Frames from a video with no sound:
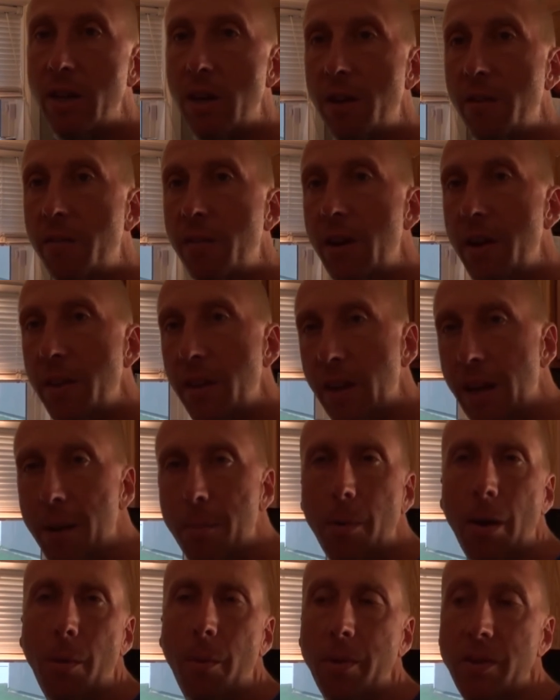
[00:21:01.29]
stuff, and then
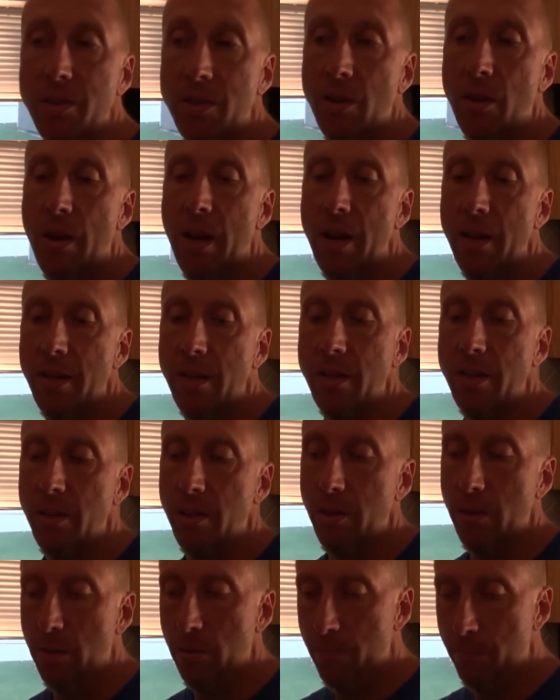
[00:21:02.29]
I probably would have still had to
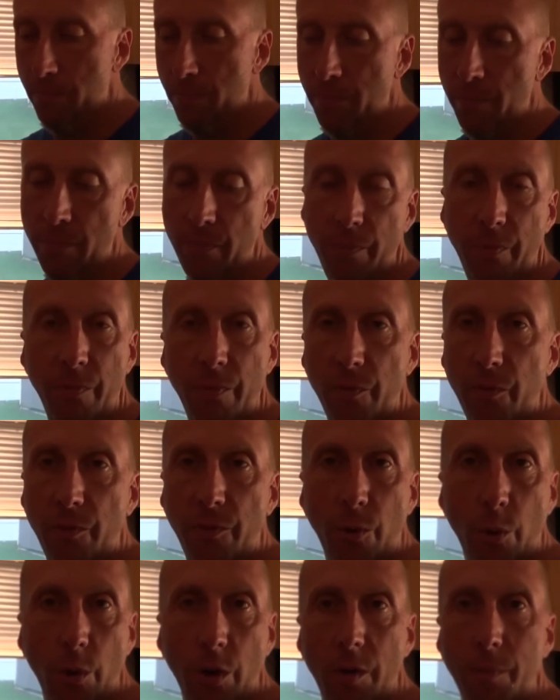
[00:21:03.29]
do
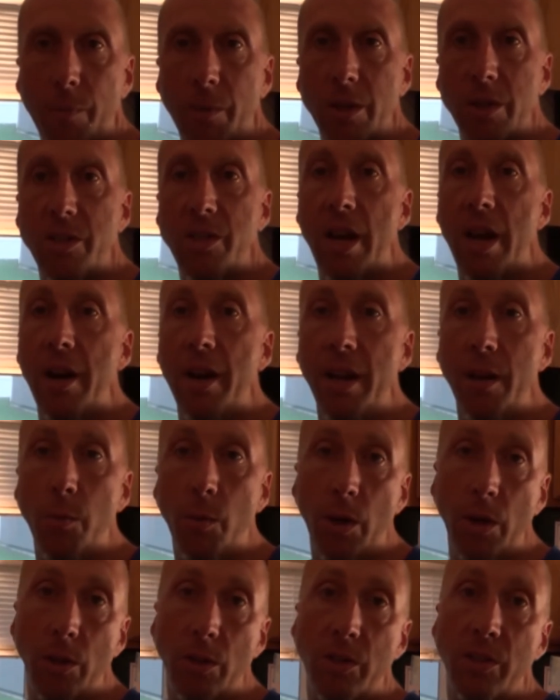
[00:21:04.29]
four of them on Saturday.
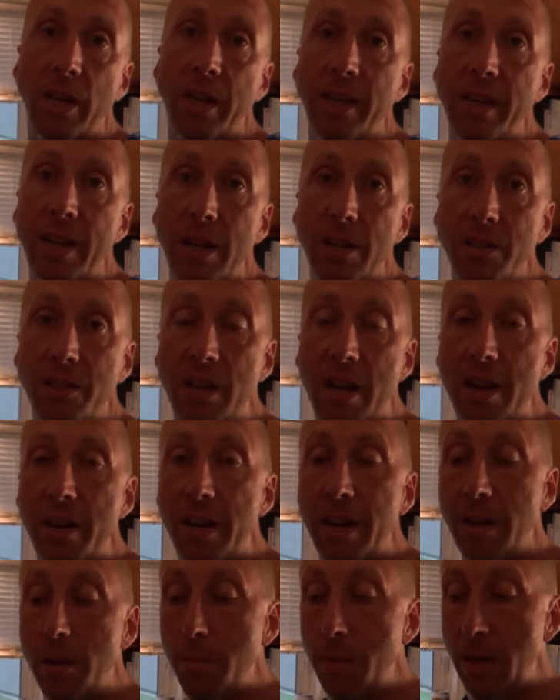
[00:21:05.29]
Well, it looks like now
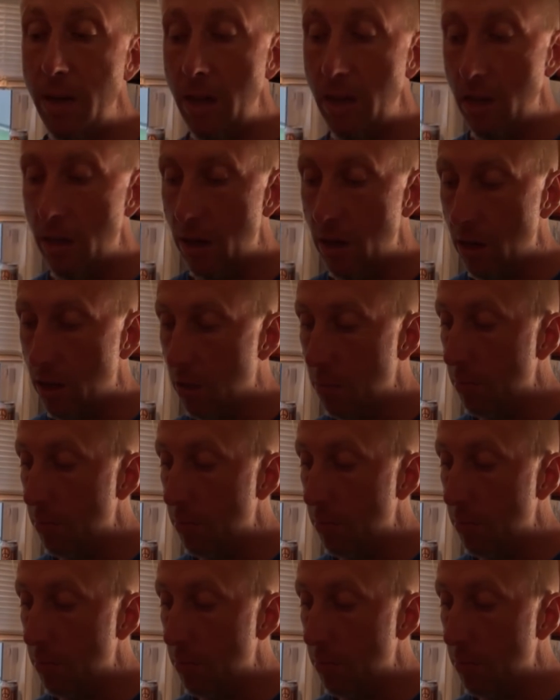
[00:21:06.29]
Saturday will be a